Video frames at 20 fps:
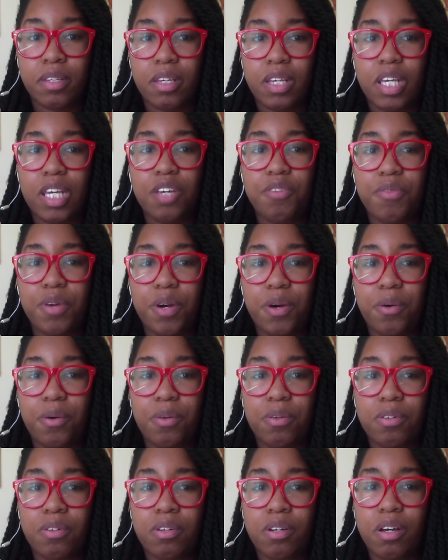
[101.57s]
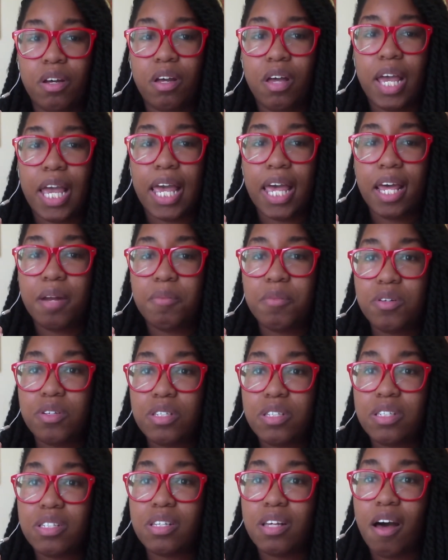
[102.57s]
He wrote,
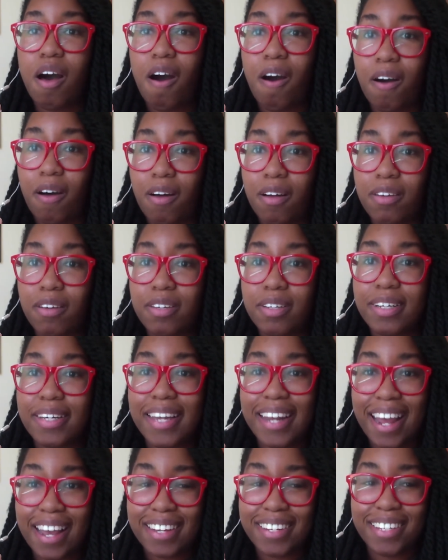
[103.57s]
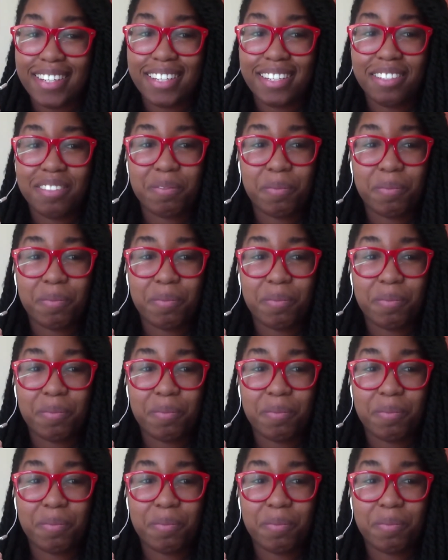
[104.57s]
"Animals all connected."